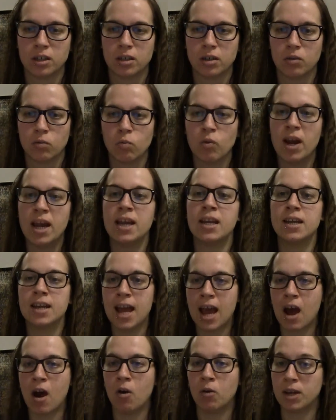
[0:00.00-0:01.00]
right
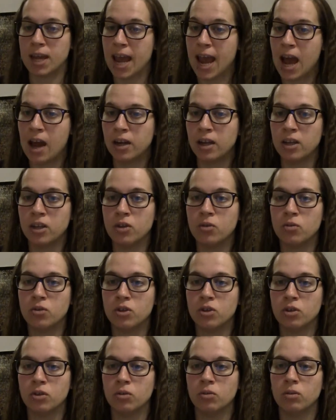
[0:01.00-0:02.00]
now, Canna, you
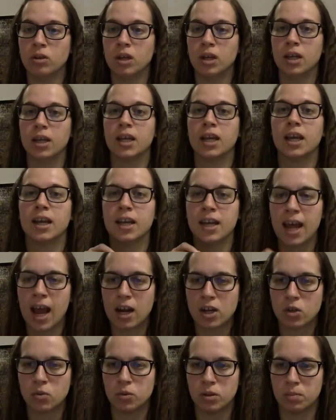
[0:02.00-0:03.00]
too,
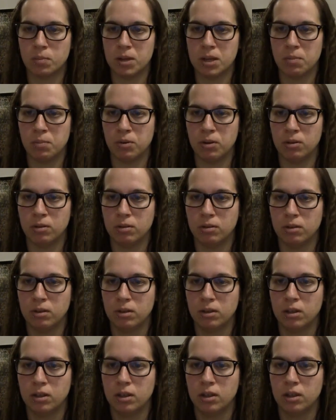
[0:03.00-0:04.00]
connect with people.
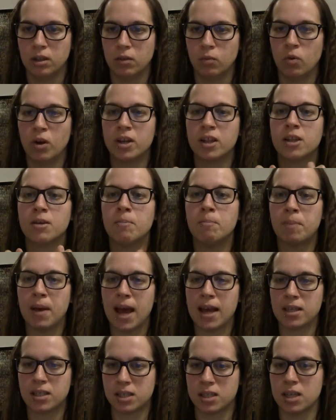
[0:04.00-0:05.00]
One of the
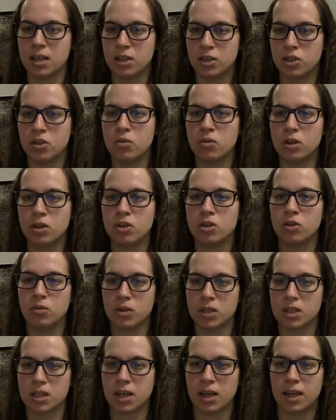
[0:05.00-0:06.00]
best things you can do
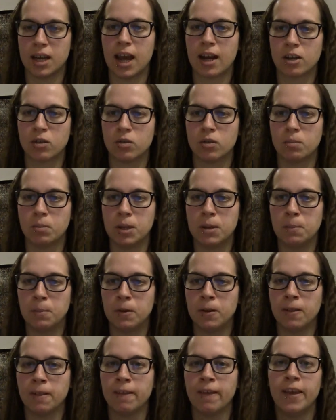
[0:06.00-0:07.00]
is connect with
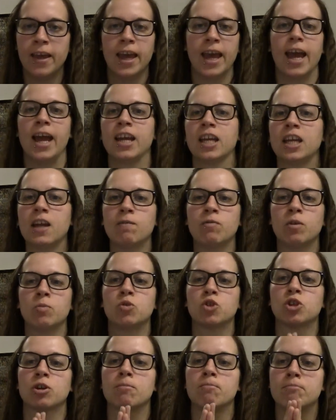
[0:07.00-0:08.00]
people and give them
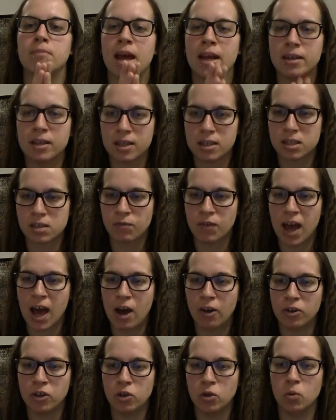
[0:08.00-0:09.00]
tremendous
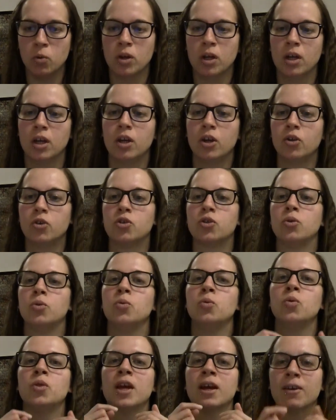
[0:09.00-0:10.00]
value
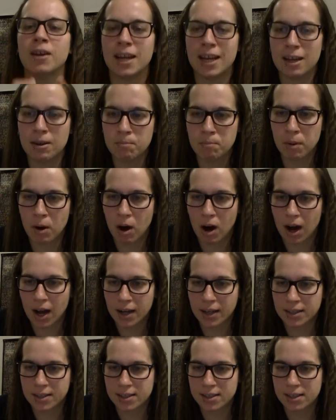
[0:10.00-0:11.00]
to their
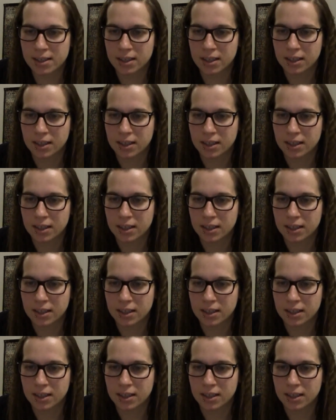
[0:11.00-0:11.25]
inbox,